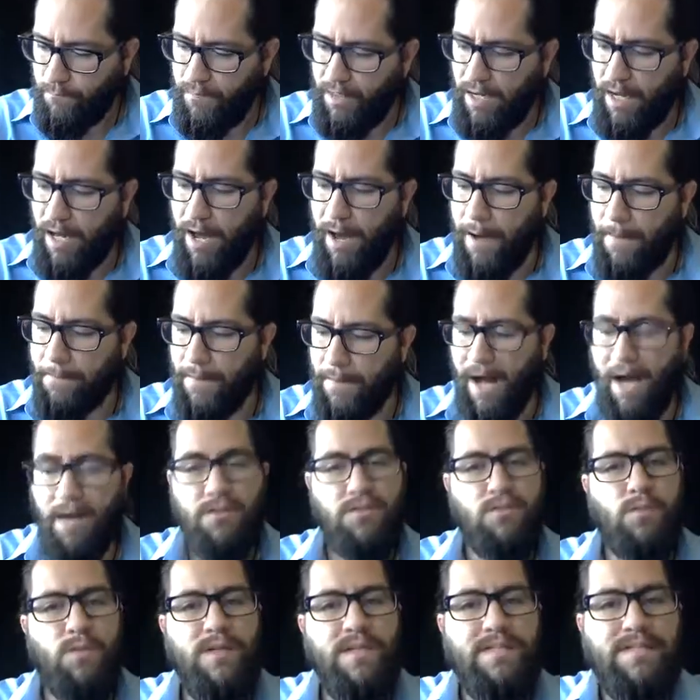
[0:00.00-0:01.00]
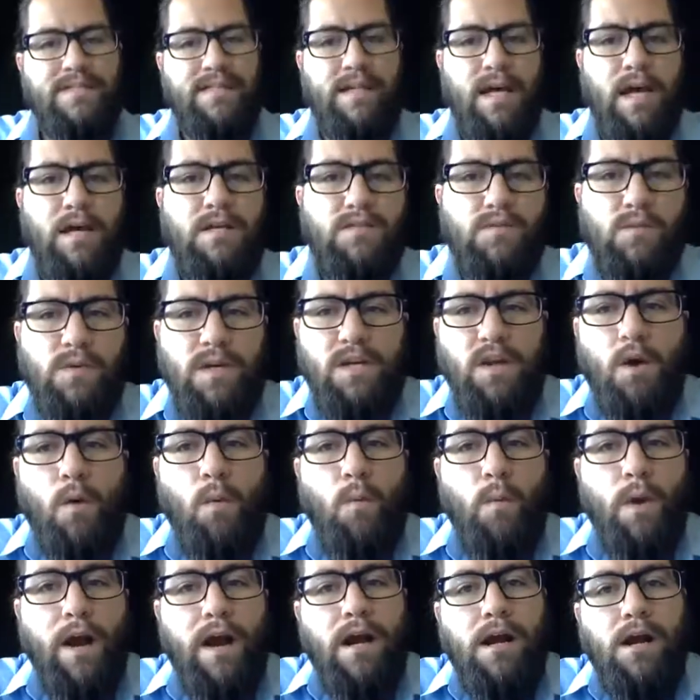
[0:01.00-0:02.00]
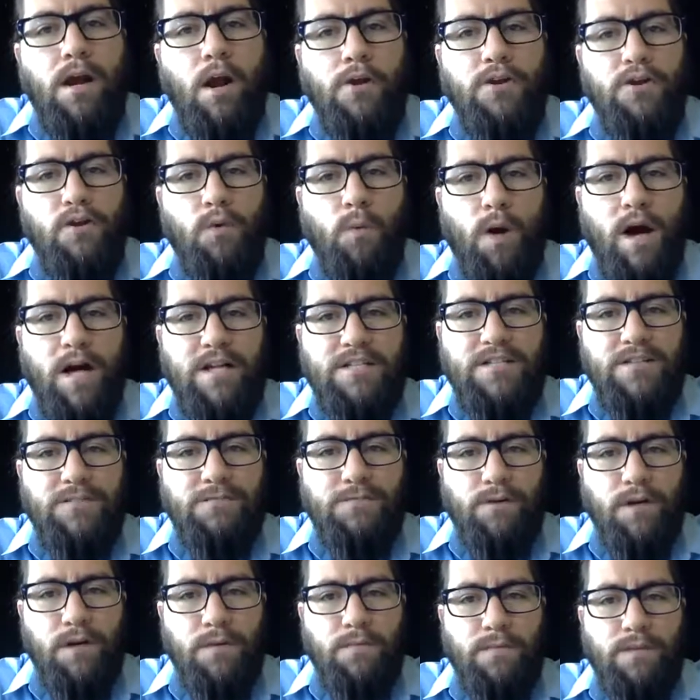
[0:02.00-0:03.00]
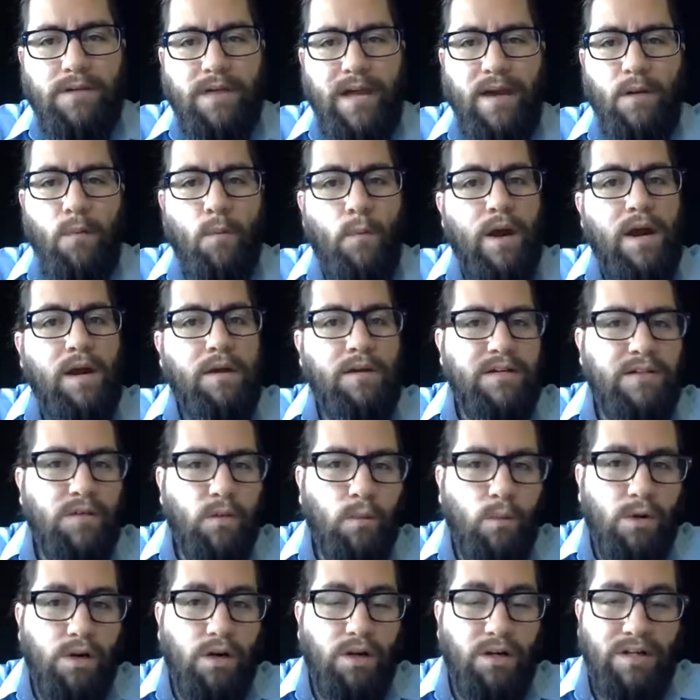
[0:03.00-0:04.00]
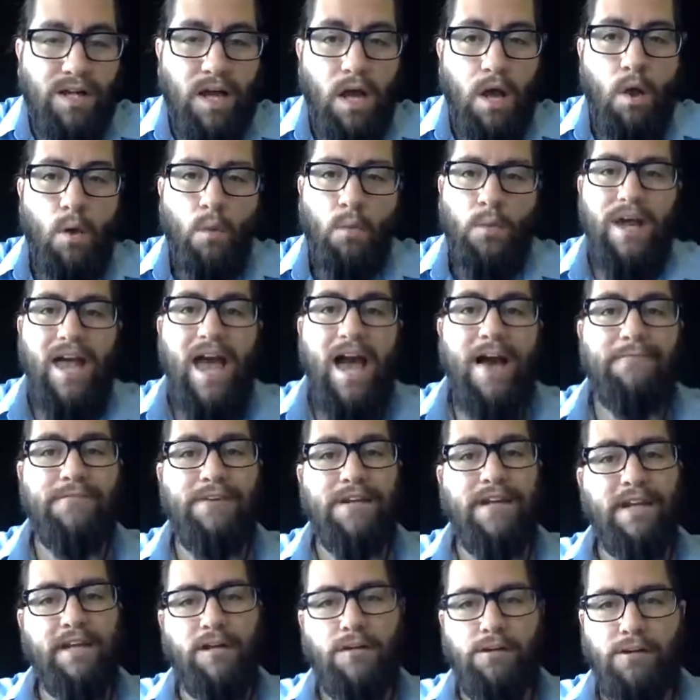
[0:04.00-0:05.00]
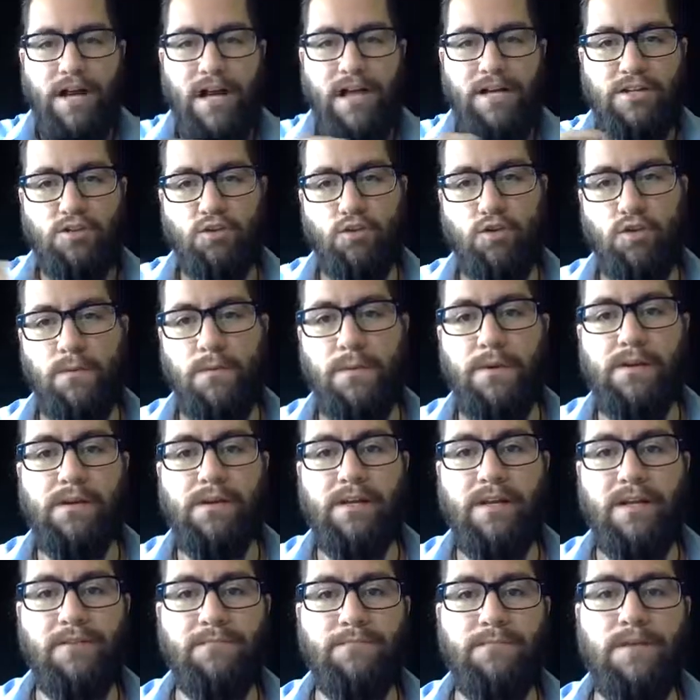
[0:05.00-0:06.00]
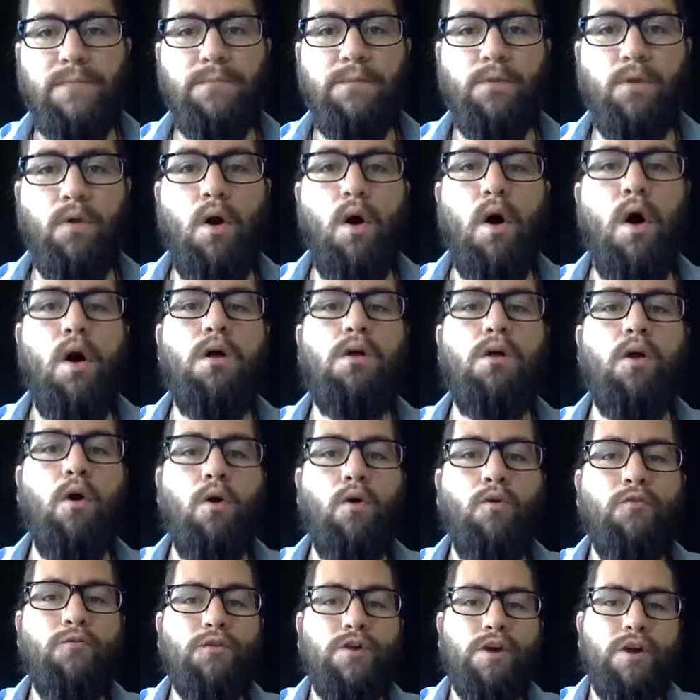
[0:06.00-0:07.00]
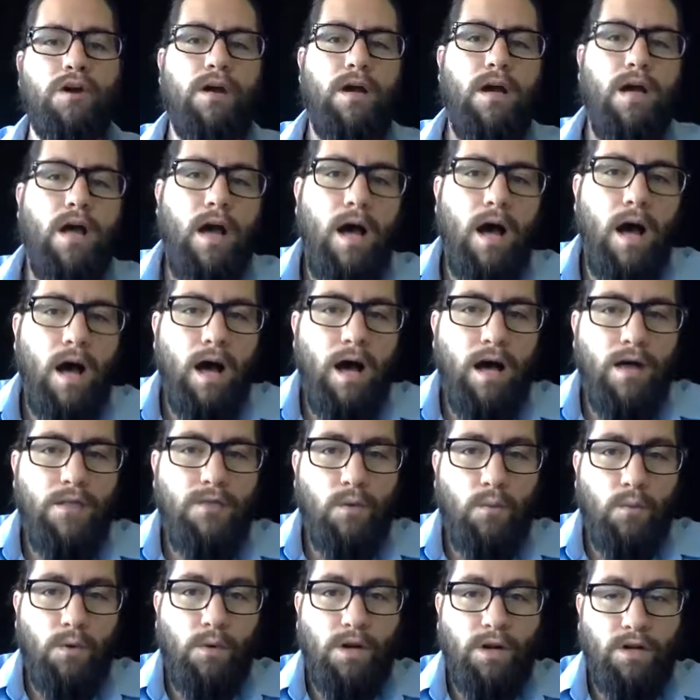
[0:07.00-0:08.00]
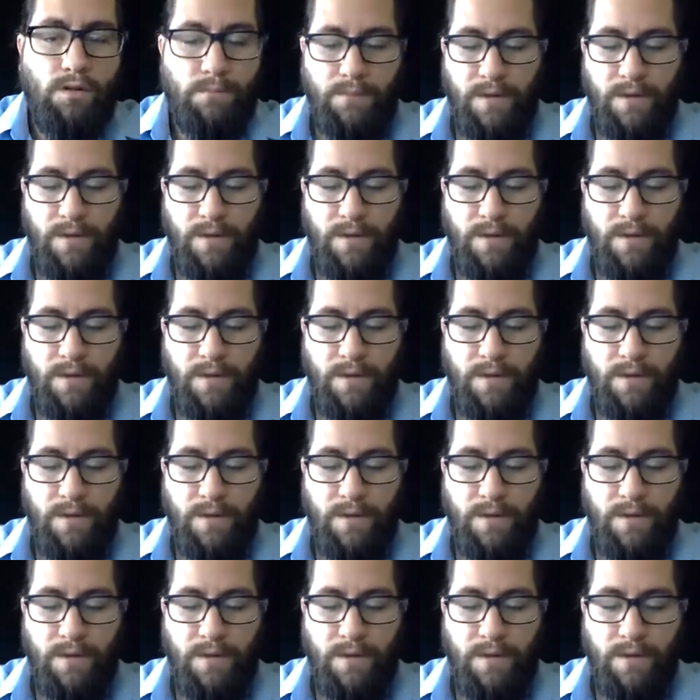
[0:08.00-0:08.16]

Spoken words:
I just want to know, where are you watching from? Okay, where in the world? We have an international community of people all over the world.